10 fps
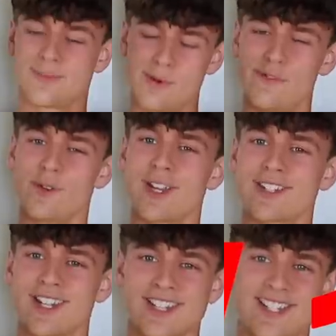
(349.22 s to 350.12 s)
Zaboomafoo
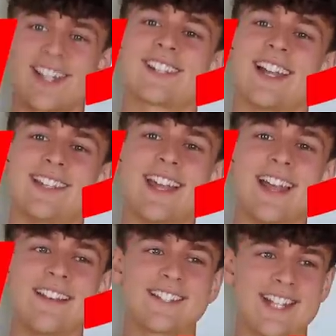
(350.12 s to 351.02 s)
gets like a 6 out of 10.
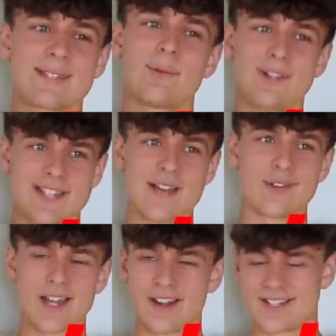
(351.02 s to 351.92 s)

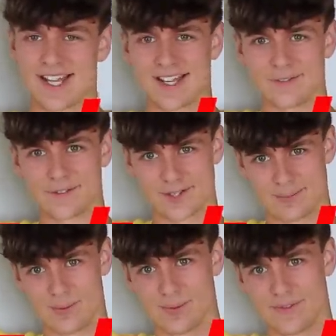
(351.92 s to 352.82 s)
6.7 out of 10 for
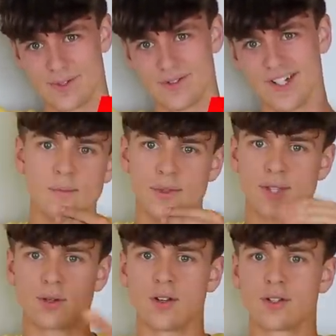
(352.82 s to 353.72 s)
Zaboomafoo. But
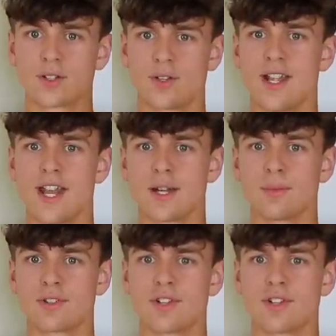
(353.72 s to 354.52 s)
there are other great animal